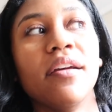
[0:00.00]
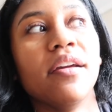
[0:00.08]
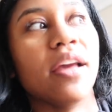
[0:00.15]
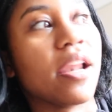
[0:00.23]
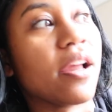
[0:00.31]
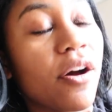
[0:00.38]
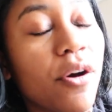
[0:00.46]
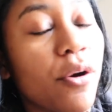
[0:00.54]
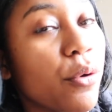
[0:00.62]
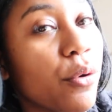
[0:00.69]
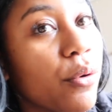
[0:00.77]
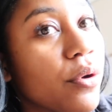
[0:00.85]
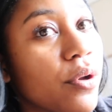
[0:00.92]
get a
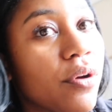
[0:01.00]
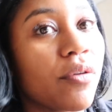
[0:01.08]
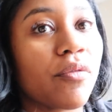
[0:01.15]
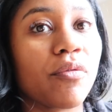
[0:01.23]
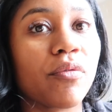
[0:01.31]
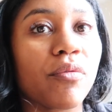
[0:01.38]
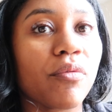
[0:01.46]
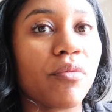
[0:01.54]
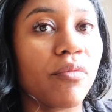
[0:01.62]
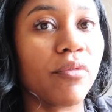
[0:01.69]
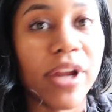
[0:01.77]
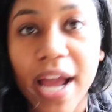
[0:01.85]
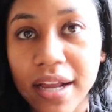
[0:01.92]
code,
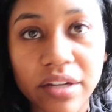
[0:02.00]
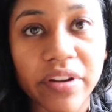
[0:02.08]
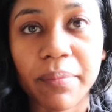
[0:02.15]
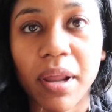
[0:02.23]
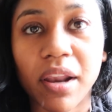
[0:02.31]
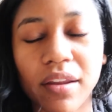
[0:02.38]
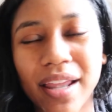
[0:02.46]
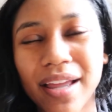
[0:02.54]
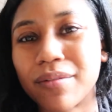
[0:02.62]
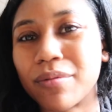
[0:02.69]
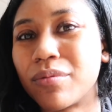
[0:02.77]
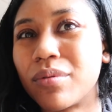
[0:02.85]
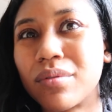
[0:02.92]
reactivate my lock. Like,
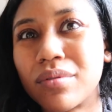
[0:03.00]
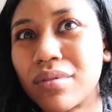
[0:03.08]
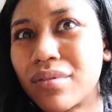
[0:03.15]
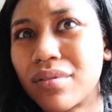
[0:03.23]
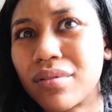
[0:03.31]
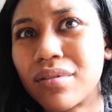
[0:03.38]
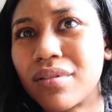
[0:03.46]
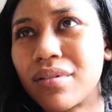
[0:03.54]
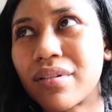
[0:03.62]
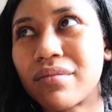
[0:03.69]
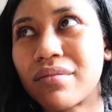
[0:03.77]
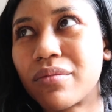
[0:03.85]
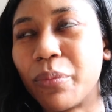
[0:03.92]

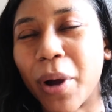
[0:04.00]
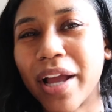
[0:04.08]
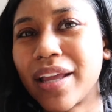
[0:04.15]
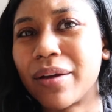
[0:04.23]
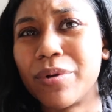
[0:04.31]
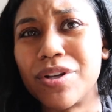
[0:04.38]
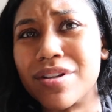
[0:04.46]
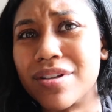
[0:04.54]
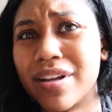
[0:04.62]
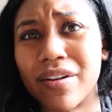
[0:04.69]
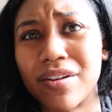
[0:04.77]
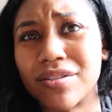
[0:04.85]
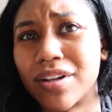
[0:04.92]
why can't we just
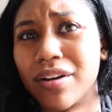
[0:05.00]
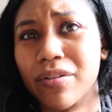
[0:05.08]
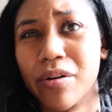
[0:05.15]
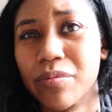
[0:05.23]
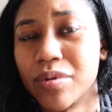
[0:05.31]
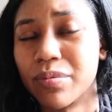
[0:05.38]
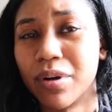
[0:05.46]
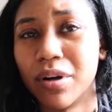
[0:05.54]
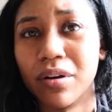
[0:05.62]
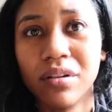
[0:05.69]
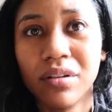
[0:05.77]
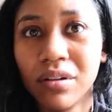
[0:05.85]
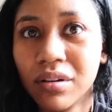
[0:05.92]
give out study rooms, bro?
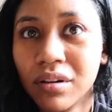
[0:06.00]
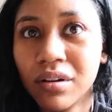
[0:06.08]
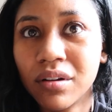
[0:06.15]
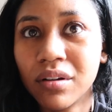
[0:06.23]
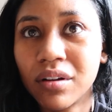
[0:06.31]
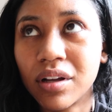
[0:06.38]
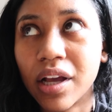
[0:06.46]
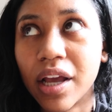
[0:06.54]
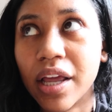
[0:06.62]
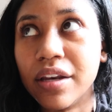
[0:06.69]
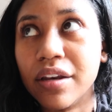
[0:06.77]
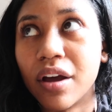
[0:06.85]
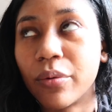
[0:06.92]

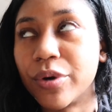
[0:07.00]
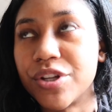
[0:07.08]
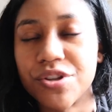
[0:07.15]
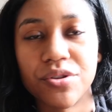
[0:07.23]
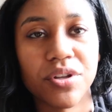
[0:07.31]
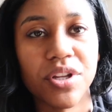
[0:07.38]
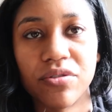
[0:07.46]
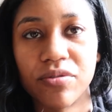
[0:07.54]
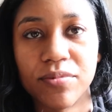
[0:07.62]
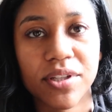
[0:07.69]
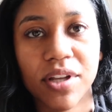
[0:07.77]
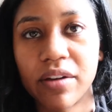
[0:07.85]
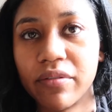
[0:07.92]
And no one is using these
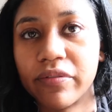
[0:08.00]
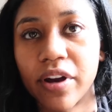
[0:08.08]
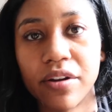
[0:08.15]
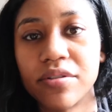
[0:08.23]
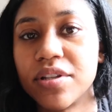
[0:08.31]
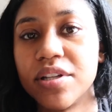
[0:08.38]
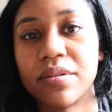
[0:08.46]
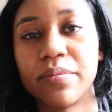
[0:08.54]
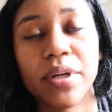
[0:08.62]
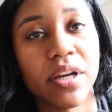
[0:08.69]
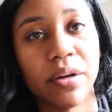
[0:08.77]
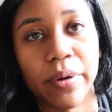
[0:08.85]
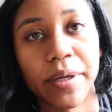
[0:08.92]
rooms. It's not even final season. But
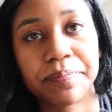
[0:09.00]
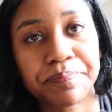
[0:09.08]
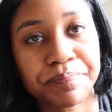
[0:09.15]
anyway,